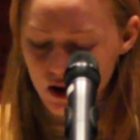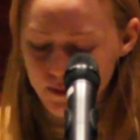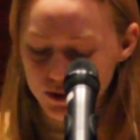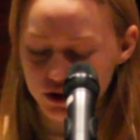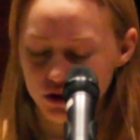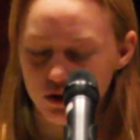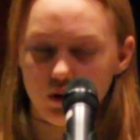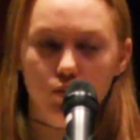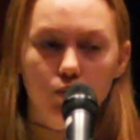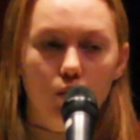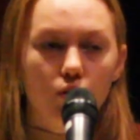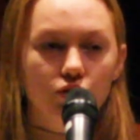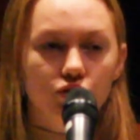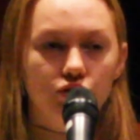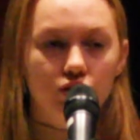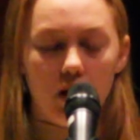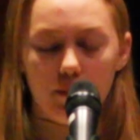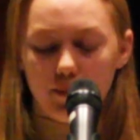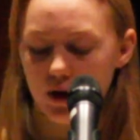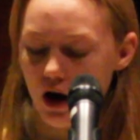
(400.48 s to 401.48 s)
obstacles won't
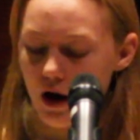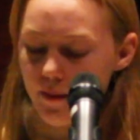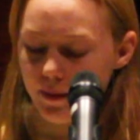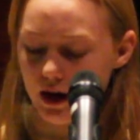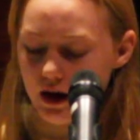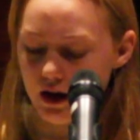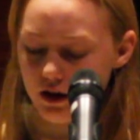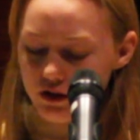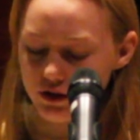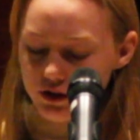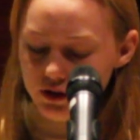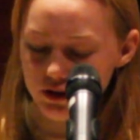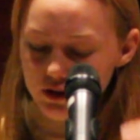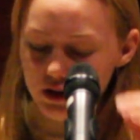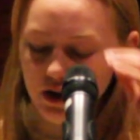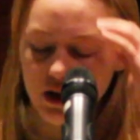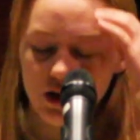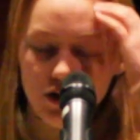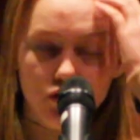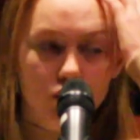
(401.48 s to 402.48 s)
stop coming at
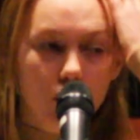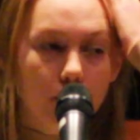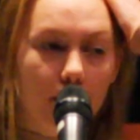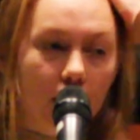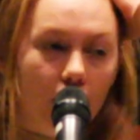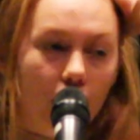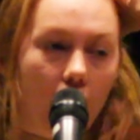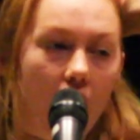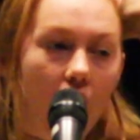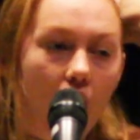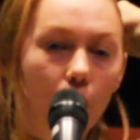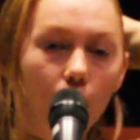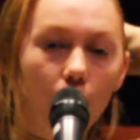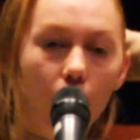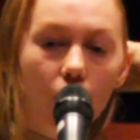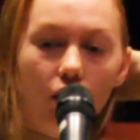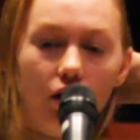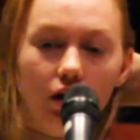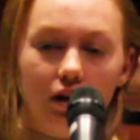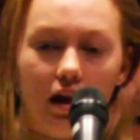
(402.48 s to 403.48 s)
us, no matter how
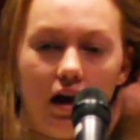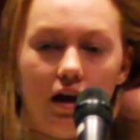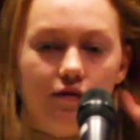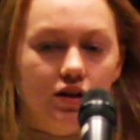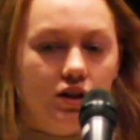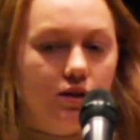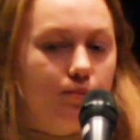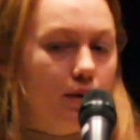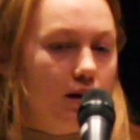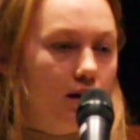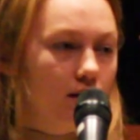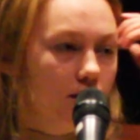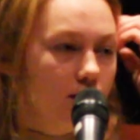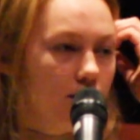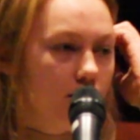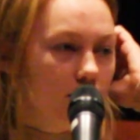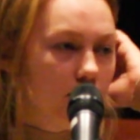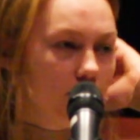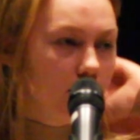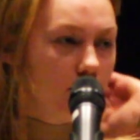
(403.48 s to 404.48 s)
hard life has been.
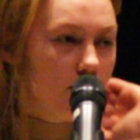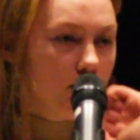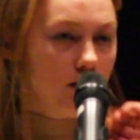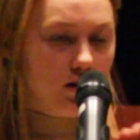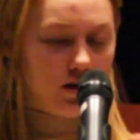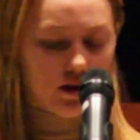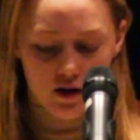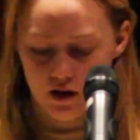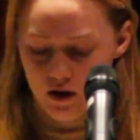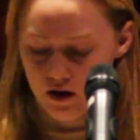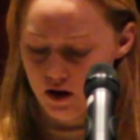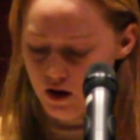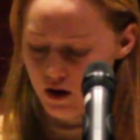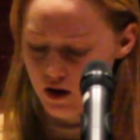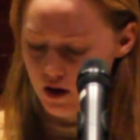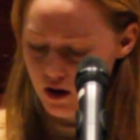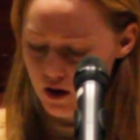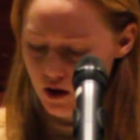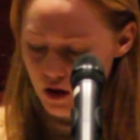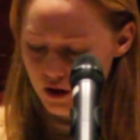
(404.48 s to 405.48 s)

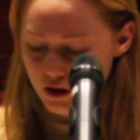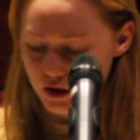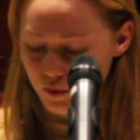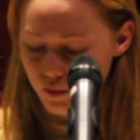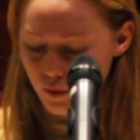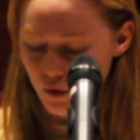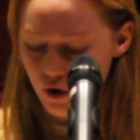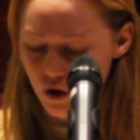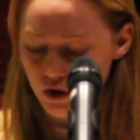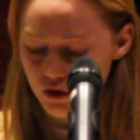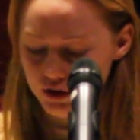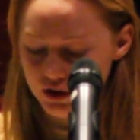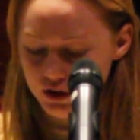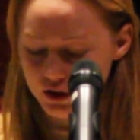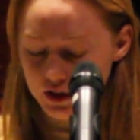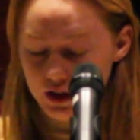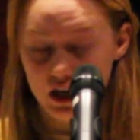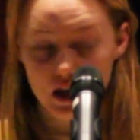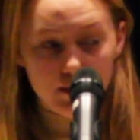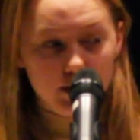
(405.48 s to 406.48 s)
The world
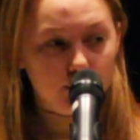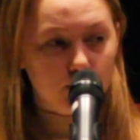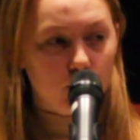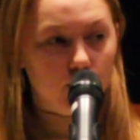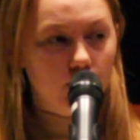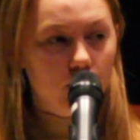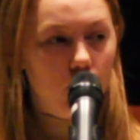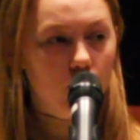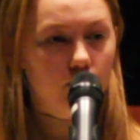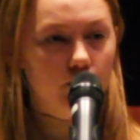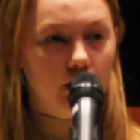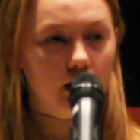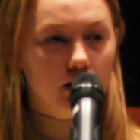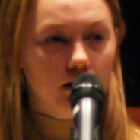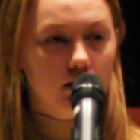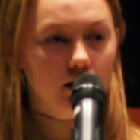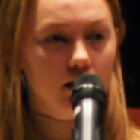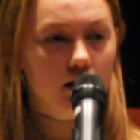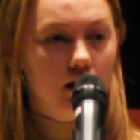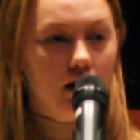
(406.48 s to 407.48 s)
keeps
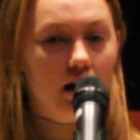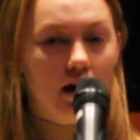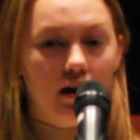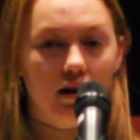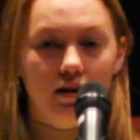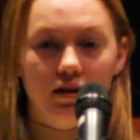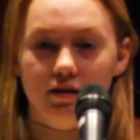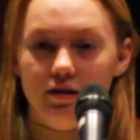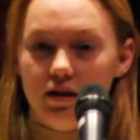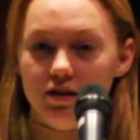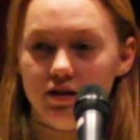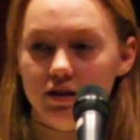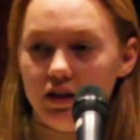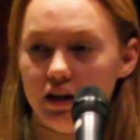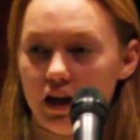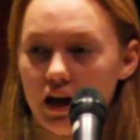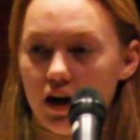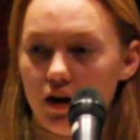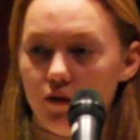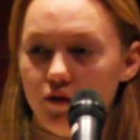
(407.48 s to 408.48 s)
revolving, and it
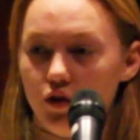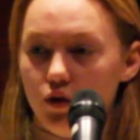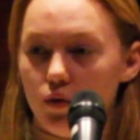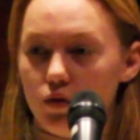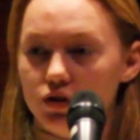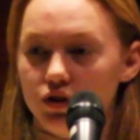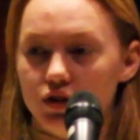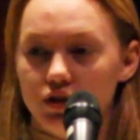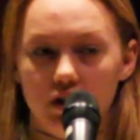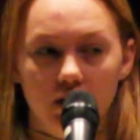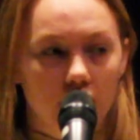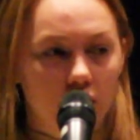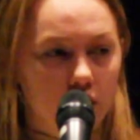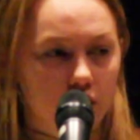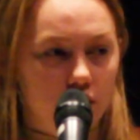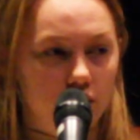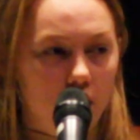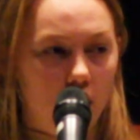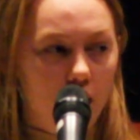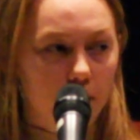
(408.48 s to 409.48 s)
doesn't care if yours suddenly
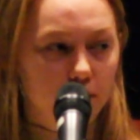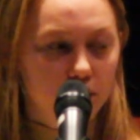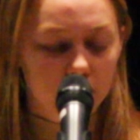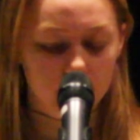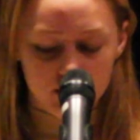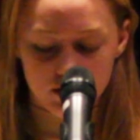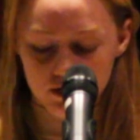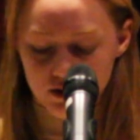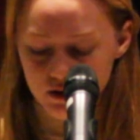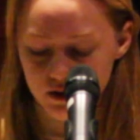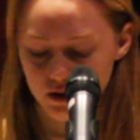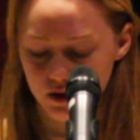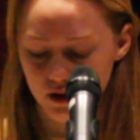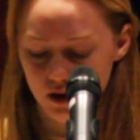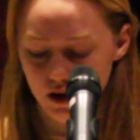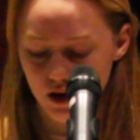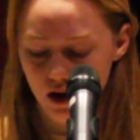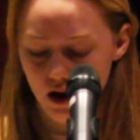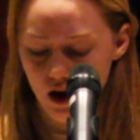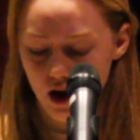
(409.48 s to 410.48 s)
stops.
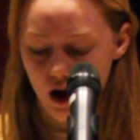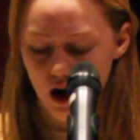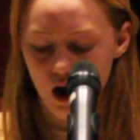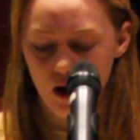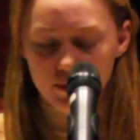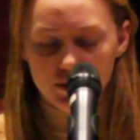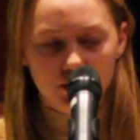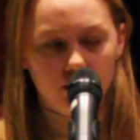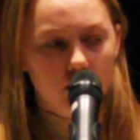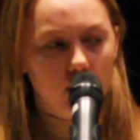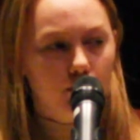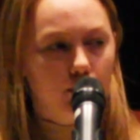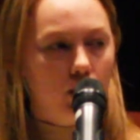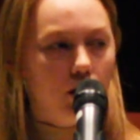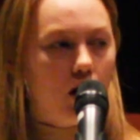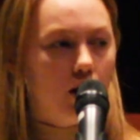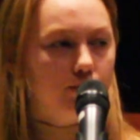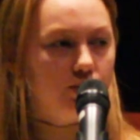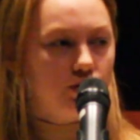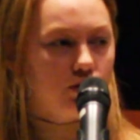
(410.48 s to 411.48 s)
Obstacle
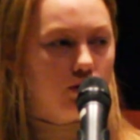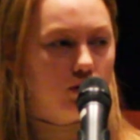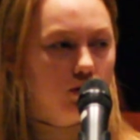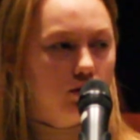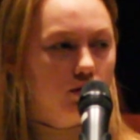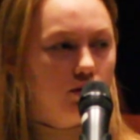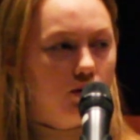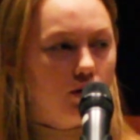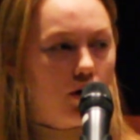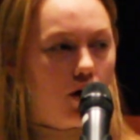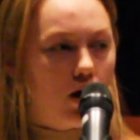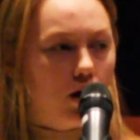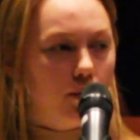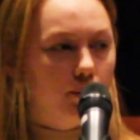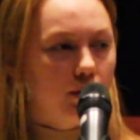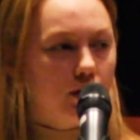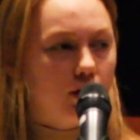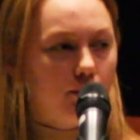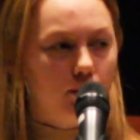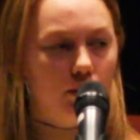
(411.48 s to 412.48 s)
upon obstacle,
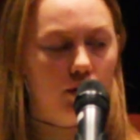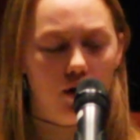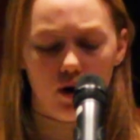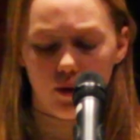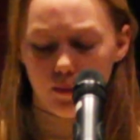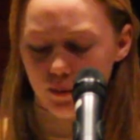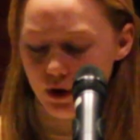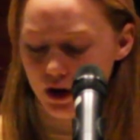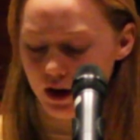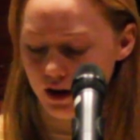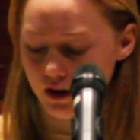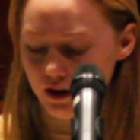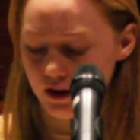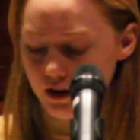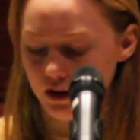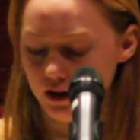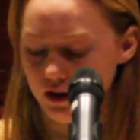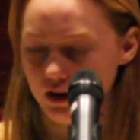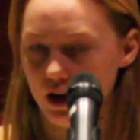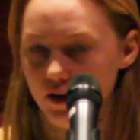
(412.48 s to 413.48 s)
heartbreak upon heartbreak,
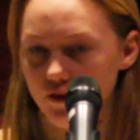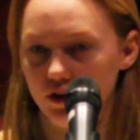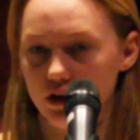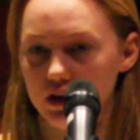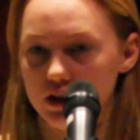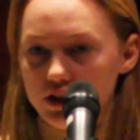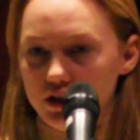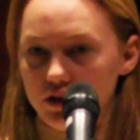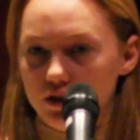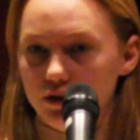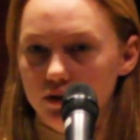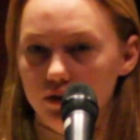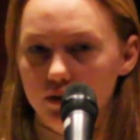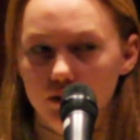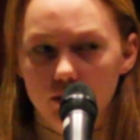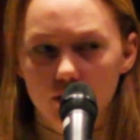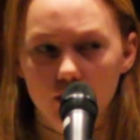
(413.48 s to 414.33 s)
never easier.